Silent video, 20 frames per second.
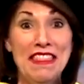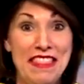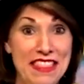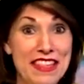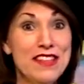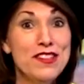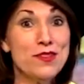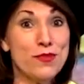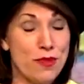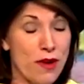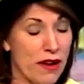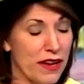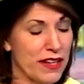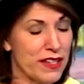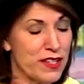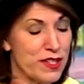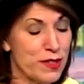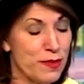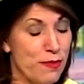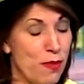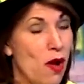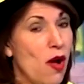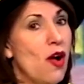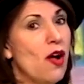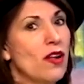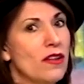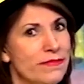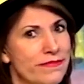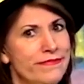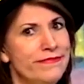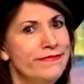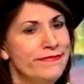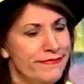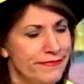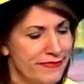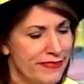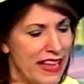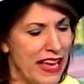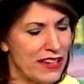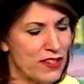This rock is small.
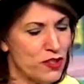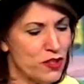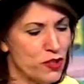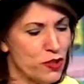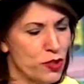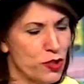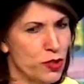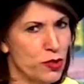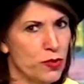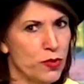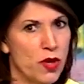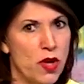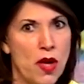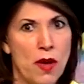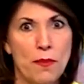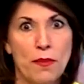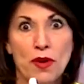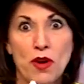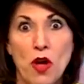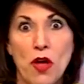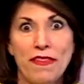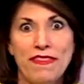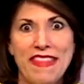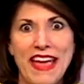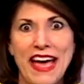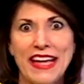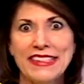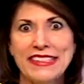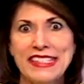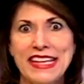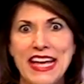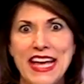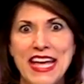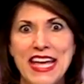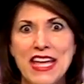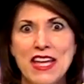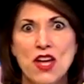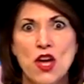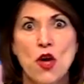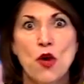That's true. But on that
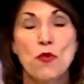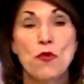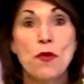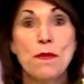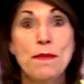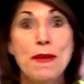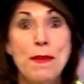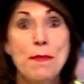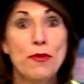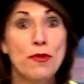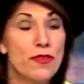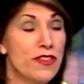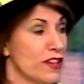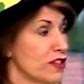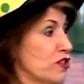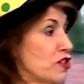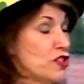day, remember, the